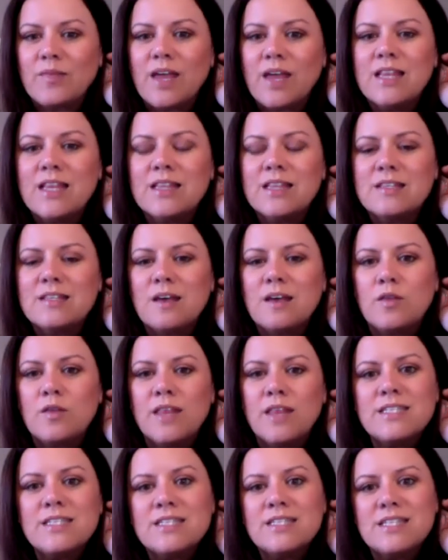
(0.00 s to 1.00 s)
And so
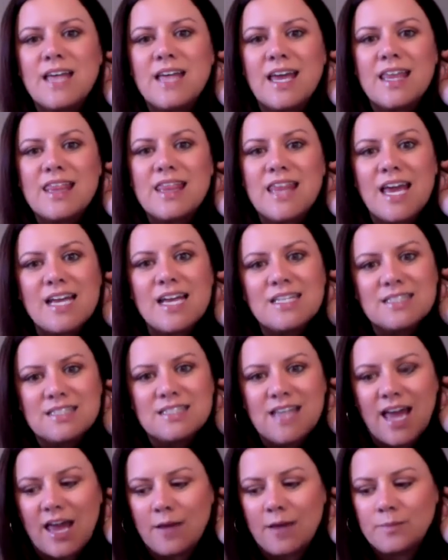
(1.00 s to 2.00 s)
let's say they
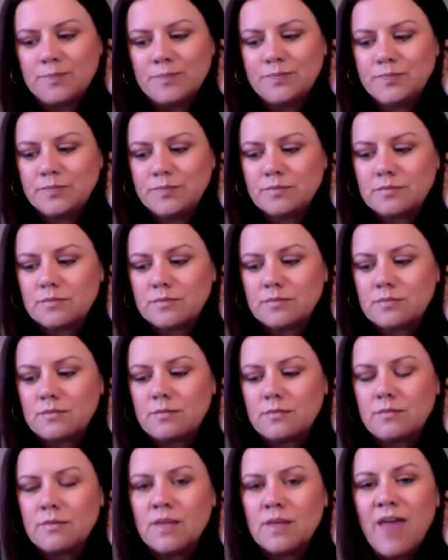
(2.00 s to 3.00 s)
stay,
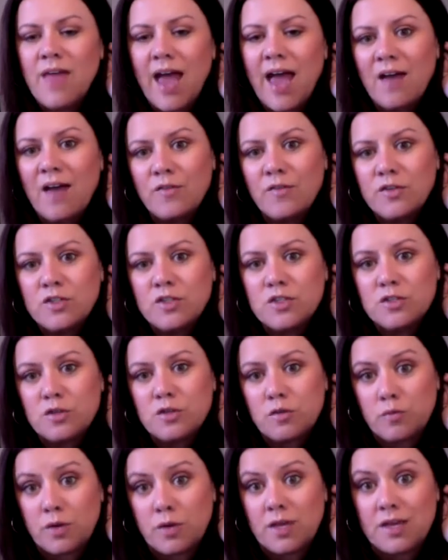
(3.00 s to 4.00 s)
the average is
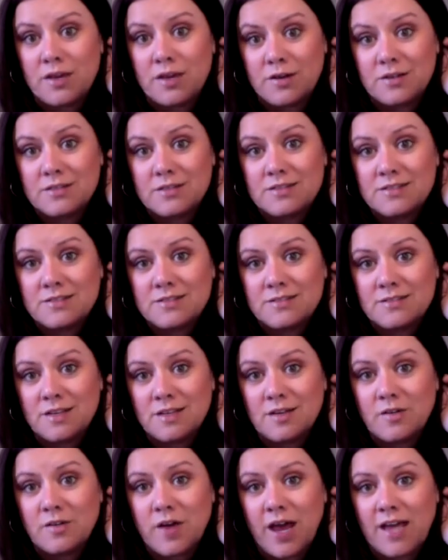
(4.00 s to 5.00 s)
3 years.
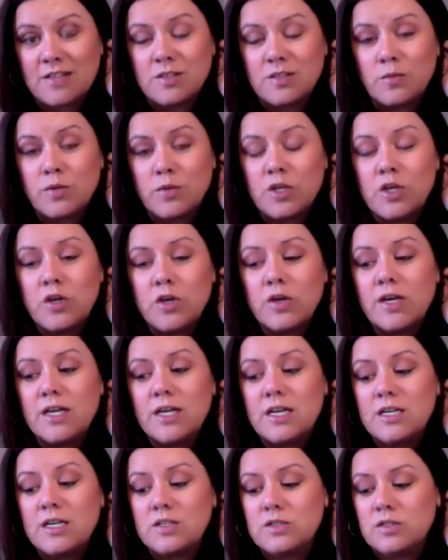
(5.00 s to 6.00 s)
Okay, so when you're
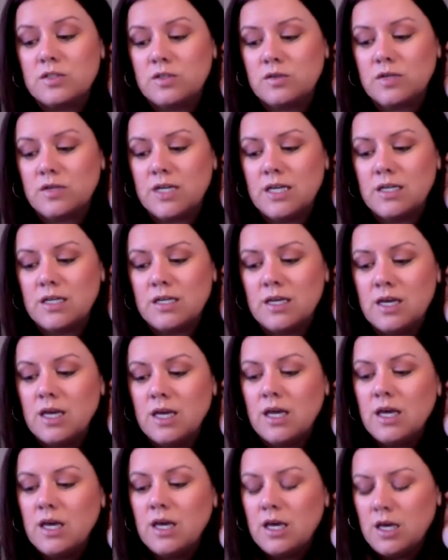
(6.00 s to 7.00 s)
getting a student,
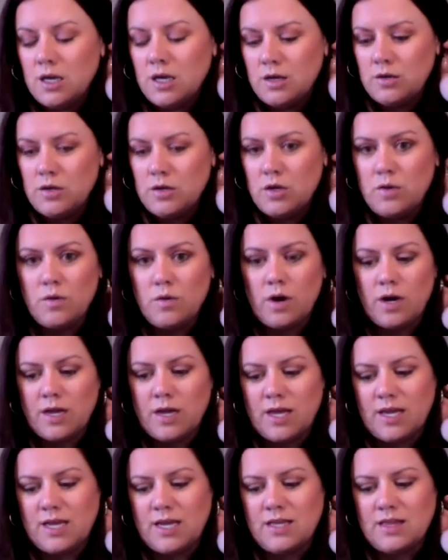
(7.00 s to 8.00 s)
you are
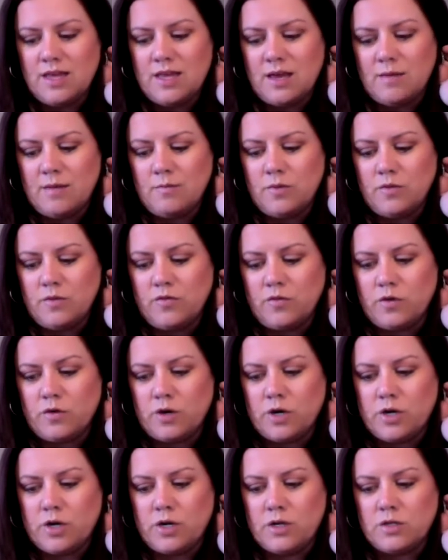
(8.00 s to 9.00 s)
getting them
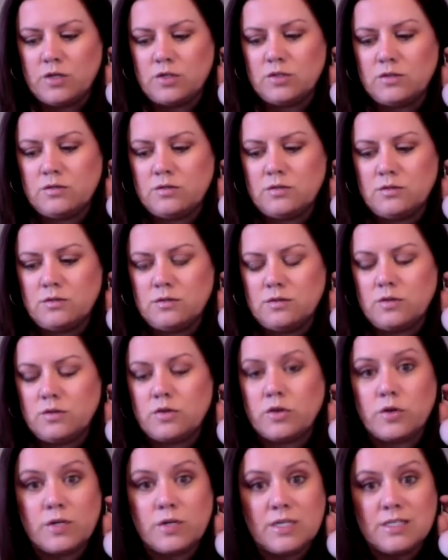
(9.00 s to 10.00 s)
for
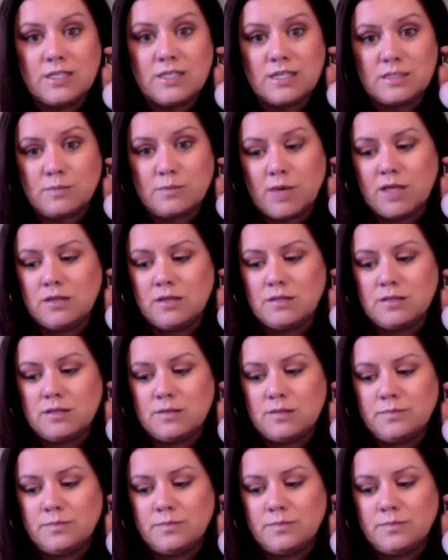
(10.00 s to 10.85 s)
36 months.